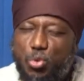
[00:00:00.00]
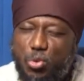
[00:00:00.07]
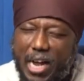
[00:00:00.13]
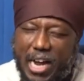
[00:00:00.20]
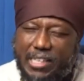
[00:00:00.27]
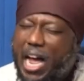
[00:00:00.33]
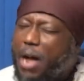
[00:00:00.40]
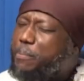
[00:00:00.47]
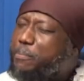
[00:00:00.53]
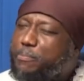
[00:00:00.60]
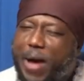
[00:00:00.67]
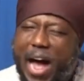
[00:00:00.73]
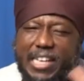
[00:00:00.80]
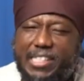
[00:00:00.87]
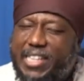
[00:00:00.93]
through that, I've
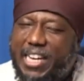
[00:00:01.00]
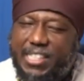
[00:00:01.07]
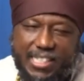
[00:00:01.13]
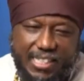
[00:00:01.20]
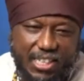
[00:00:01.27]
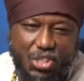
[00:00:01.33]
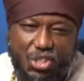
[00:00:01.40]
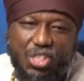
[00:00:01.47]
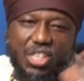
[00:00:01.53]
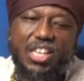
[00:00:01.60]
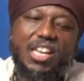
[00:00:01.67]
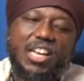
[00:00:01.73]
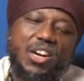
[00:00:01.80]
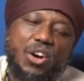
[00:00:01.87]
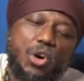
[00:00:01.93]
passed that stage.
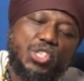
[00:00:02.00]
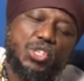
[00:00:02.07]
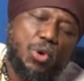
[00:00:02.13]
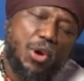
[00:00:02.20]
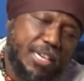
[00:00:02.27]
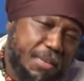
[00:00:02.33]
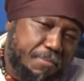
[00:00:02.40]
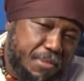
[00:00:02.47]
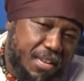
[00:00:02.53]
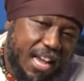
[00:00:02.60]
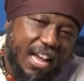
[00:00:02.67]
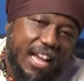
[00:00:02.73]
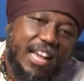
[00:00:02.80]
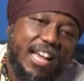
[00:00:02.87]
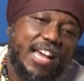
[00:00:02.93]
Or see your name
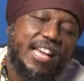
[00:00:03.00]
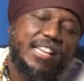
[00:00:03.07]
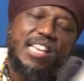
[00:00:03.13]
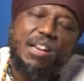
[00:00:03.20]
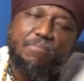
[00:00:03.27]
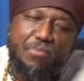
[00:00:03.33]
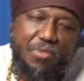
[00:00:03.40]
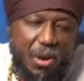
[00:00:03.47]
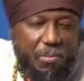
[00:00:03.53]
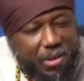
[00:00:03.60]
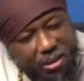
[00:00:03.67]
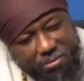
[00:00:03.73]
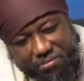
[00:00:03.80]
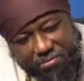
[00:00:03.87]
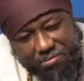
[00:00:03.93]
here, and your
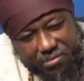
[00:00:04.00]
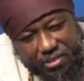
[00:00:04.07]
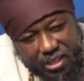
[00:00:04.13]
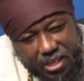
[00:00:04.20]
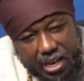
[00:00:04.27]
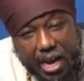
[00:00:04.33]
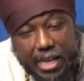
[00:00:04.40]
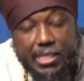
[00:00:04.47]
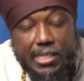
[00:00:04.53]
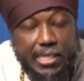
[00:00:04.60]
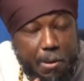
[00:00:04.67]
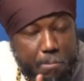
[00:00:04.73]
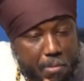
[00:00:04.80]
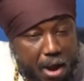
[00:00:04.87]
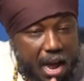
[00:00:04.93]
problem. As
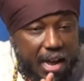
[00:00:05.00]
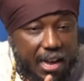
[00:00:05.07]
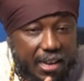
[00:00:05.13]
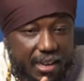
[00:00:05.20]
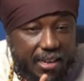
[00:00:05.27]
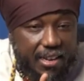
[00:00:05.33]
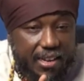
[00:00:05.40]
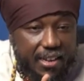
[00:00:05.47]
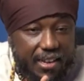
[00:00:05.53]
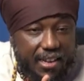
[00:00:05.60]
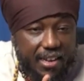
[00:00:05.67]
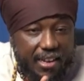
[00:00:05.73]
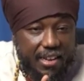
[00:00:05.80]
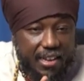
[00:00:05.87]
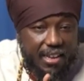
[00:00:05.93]
Sema,
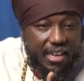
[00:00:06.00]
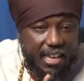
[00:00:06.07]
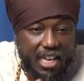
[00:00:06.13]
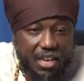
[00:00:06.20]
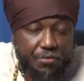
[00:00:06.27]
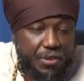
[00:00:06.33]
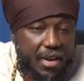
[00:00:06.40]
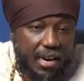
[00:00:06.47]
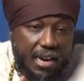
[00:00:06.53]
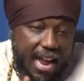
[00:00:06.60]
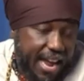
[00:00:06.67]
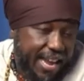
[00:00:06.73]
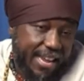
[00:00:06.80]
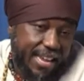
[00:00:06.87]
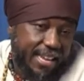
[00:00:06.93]
if you're
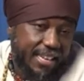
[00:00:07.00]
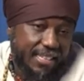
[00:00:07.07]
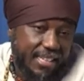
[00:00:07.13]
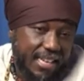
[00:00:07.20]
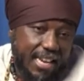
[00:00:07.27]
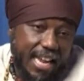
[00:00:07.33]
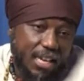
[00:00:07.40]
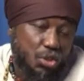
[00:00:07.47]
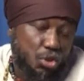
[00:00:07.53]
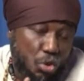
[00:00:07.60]
kind, and I